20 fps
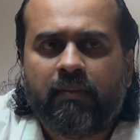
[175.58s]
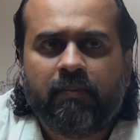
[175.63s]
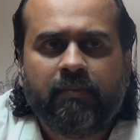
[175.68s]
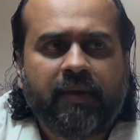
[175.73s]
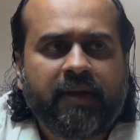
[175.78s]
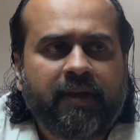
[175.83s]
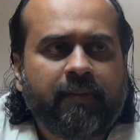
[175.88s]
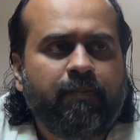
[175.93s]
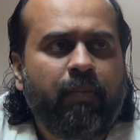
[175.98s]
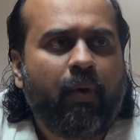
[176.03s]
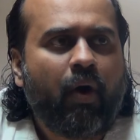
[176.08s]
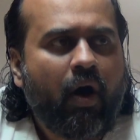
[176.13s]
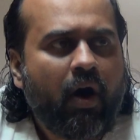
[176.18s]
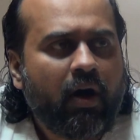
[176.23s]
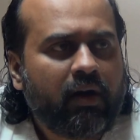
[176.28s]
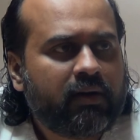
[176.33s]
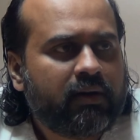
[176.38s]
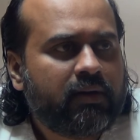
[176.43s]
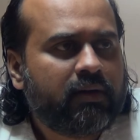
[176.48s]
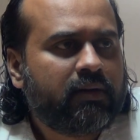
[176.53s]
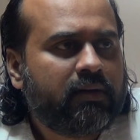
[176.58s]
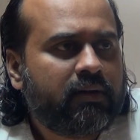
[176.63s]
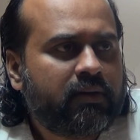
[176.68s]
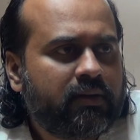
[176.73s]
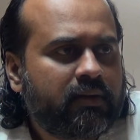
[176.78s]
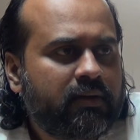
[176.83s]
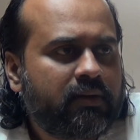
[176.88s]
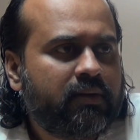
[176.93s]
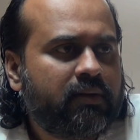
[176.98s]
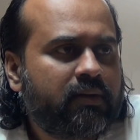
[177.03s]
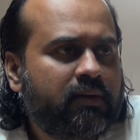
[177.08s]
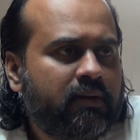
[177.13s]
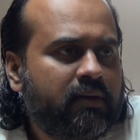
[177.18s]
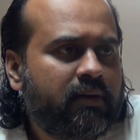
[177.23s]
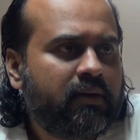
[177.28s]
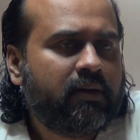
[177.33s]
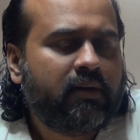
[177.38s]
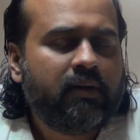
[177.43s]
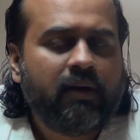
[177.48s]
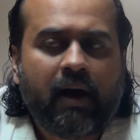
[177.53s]
Being born
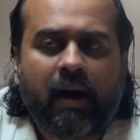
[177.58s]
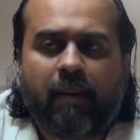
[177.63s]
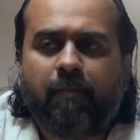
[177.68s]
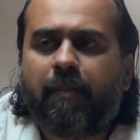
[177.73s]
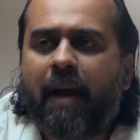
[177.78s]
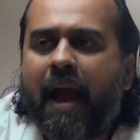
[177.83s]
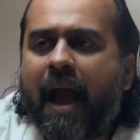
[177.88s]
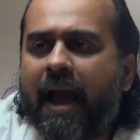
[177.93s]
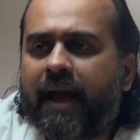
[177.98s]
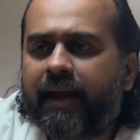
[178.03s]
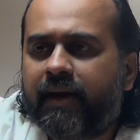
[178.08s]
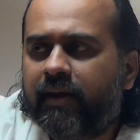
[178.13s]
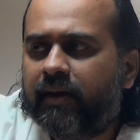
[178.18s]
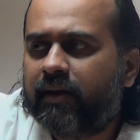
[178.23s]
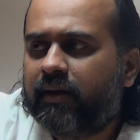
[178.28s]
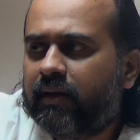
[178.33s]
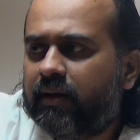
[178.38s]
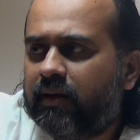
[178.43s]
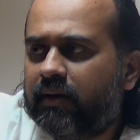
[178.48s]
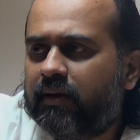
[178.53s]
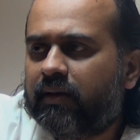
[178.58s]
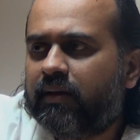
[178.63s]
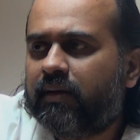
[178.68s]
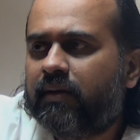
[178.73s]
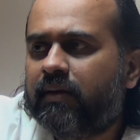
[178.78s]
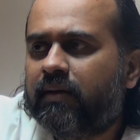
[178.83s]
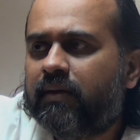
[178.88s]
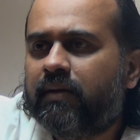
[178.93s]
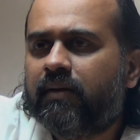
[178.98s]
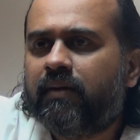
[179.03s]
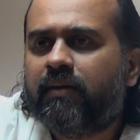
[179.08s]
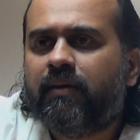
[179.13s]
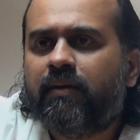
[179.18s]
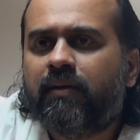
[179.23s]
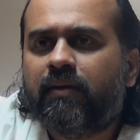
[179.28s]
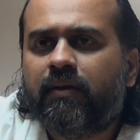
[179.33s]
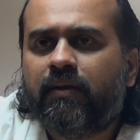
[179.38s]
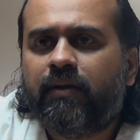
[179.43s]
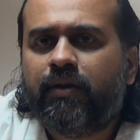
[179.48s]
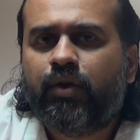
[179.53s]
a man,
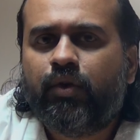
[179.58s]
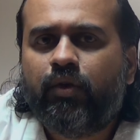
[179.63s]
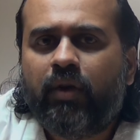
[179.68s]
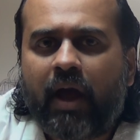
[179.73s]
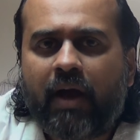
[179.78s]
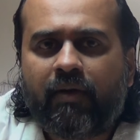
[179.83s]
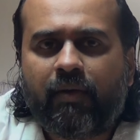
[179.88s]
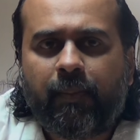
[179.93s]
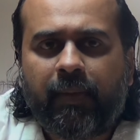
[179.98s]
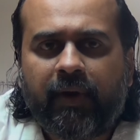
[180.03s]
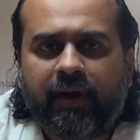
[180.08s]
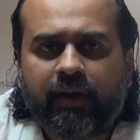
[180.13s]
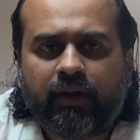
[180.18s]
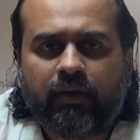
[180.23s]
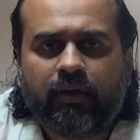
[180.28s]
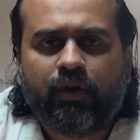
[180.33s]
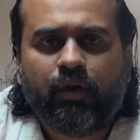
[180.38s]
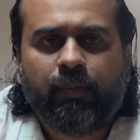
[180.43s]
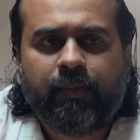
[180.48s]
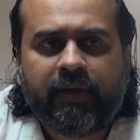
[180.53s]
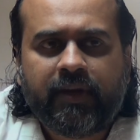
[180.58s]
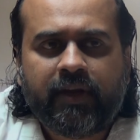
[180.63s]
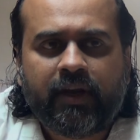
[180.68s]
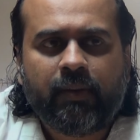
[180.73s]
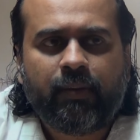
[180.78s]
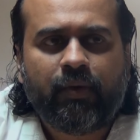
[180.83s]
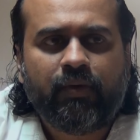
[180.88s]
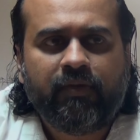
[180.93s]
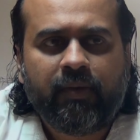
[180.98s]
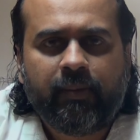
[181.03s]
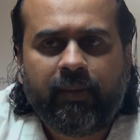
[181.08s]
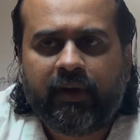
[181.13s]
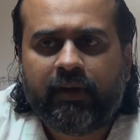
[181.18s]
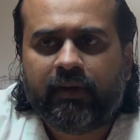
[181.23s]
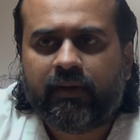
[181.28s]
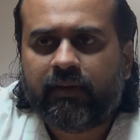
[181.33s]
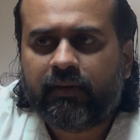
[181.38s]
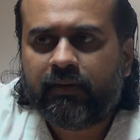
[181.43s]
you will have a particular opinion about women